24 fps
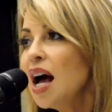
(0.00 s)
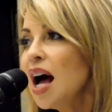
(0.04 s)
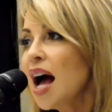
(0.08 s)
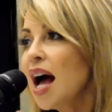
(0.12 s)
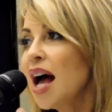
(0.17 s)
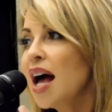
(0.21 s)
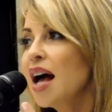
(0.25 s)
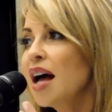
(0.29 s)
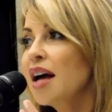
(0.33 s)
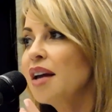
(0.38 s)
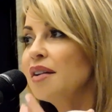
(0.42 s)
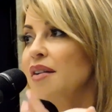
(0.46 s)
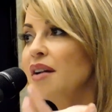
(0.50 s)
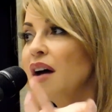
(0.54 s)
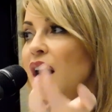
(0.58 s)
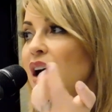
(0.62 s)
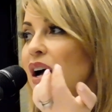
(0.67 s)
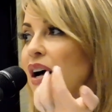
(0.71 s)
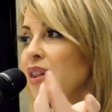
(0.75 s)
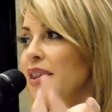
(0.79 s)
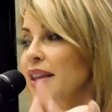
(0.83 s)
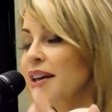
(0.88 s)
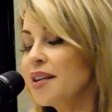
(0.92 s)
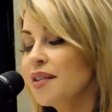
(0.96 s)
and
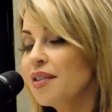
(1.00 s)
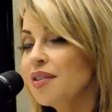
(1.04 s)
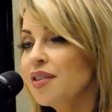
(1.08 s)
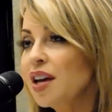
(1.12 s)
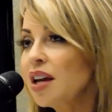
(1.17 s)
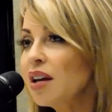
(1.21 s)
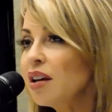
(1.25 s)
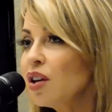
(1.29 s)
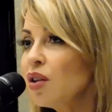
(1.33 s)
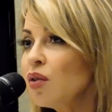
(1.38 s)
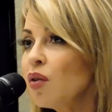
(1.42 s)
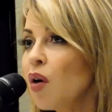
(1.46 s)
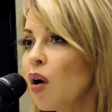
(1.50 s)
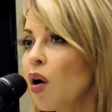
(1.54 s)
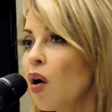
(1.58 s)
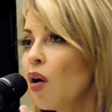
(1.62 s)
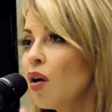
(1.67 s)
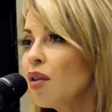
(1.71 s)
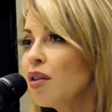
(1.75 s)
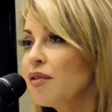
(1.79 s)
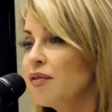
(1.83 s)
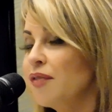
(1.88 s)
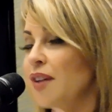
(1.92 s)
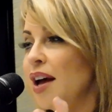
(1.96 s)
like, thank you
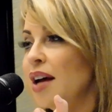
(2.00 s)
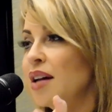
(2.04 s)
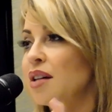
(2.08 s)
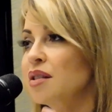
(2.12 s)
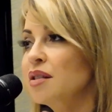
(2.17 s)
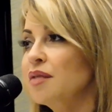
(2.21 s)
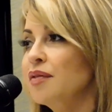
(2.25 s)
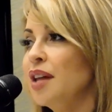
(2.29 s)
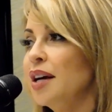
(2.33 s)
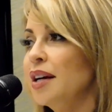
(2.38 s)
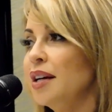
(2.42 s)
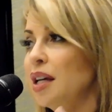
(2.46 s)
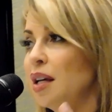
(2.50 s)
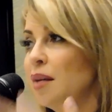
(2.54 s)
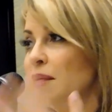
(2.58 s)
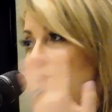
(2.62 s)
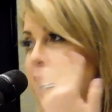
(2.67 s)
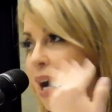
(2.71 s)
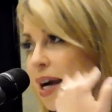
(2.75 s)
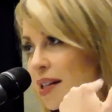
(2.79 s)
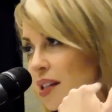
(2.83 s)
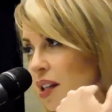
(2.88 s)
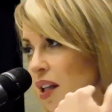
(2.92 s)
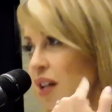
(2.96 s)
all the fans that keep
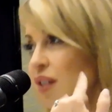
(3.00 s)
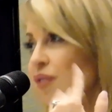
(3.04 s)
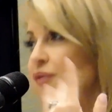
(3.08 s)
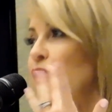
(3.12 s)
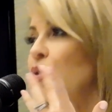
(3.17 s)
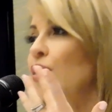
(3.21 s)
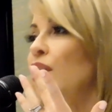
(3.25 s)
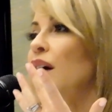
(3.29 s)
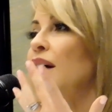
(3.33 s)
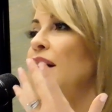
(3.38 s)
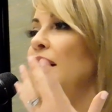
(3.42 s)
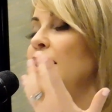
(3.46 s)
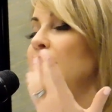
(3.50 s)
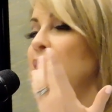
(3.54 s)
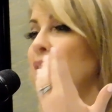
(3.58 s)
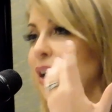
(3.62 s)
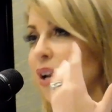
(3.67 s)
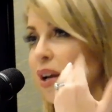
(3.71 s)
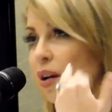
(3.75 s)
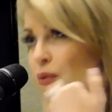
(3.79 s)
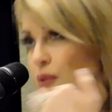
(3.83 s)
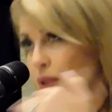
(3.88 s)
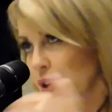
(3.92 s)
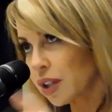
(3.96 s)
asking for it and
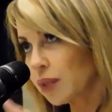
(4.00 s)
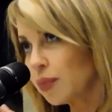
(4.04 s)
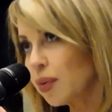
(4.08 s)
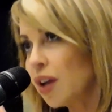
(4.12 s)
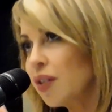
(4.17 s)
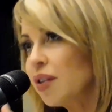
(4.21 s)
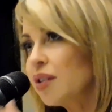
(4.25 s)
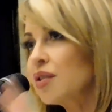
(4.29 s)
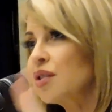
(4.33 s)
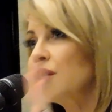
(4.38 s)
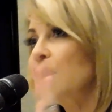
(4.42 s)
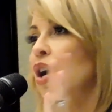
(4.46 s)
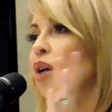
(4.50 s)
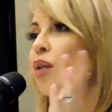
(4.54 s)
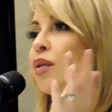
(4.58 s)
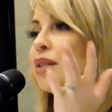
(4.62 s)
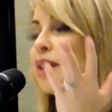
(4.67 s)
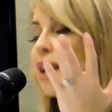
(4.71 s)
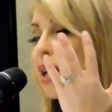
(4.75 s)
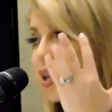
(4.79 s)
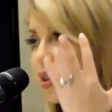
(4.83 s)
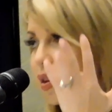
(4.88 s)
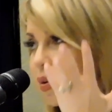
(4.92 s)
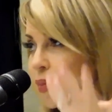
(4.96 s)
letting Warner Brothers know,
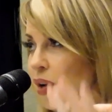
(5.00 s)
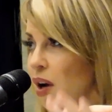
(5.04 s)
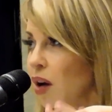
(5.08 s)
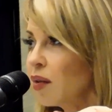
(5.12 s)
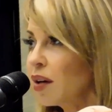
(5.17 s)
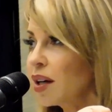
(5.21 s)
letting them know,